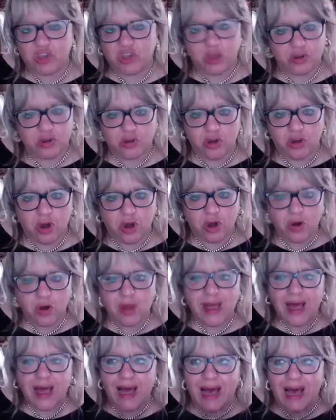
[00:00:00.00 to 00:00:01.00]
know,
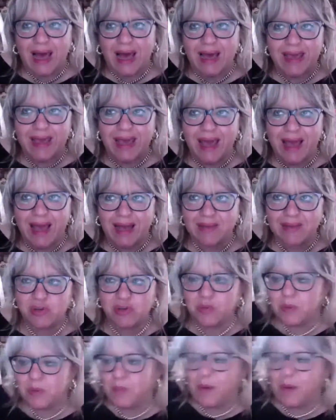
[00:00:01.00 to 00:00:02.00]
I had to be
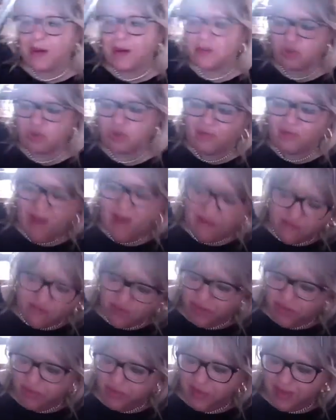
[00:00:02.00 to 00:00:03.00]
part of
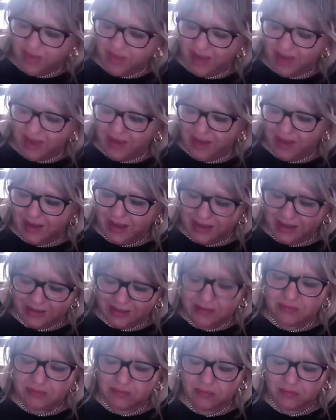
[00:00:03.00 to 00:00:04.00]
everything, and
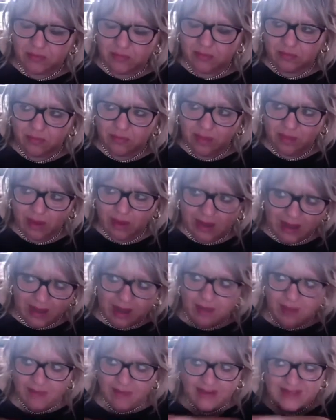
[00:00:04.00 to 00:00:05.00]
I'm
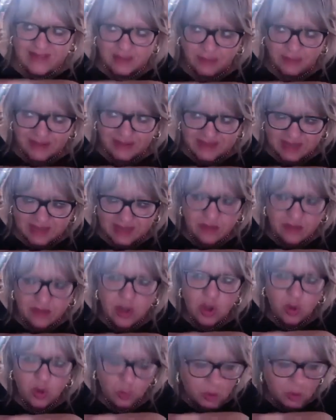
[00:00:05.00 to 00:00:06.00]
asking myself,
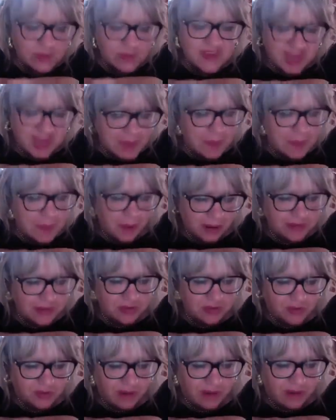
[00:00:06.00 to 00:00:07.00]
was I part of
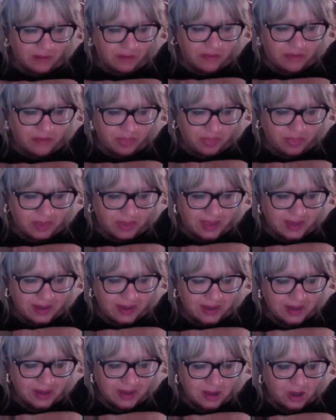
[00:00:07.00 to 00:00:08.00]
everything,
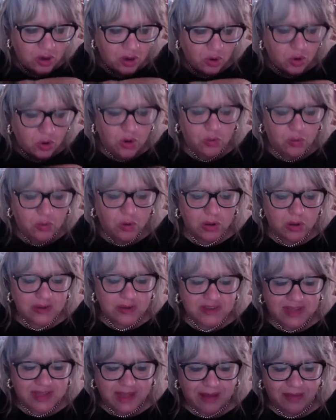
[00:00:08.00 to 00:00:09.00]
or was
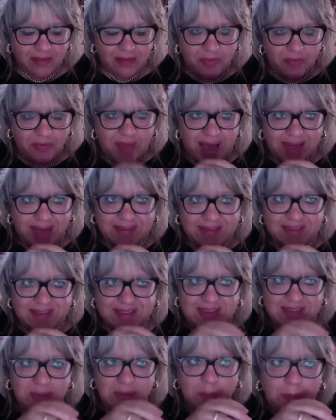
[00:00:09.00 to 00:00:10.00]
that
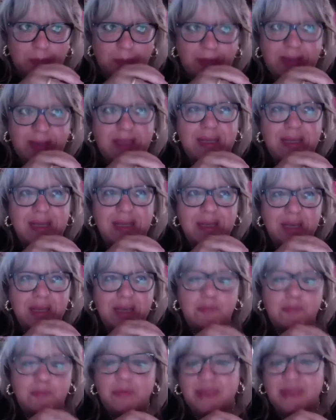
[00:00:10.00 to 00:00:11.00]
simply a
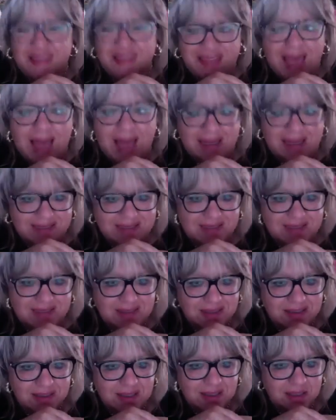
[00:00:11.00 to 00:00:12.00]
pretext
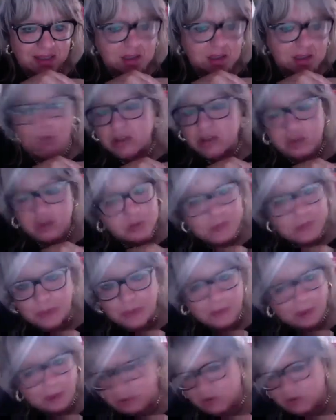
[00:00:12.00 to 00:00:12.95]
not to be part of